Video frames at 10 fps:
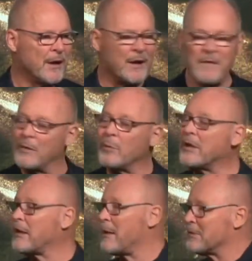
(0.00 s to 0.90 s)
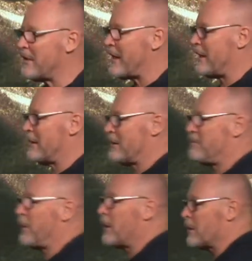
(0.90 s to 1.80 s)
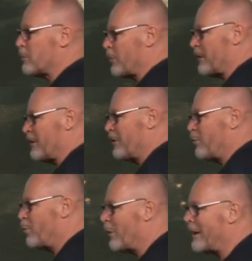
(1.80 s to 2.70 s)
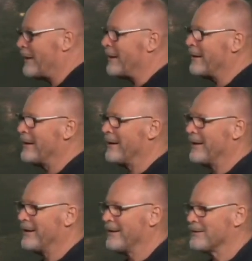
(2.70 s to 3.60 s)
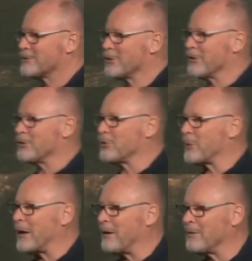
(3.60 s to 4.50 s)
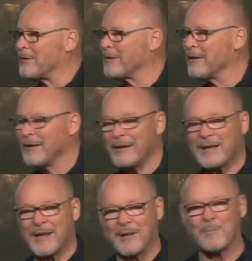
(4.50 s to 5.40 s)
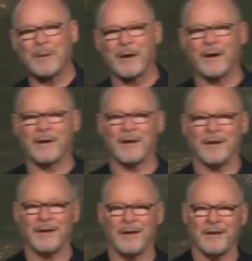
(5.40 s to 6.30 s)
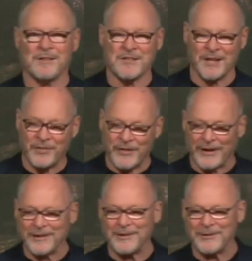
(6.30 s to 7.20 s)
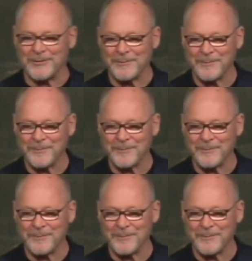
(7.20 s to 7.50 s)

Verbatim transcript: And then we come to that part where one turned around, came back, and said, Thank you.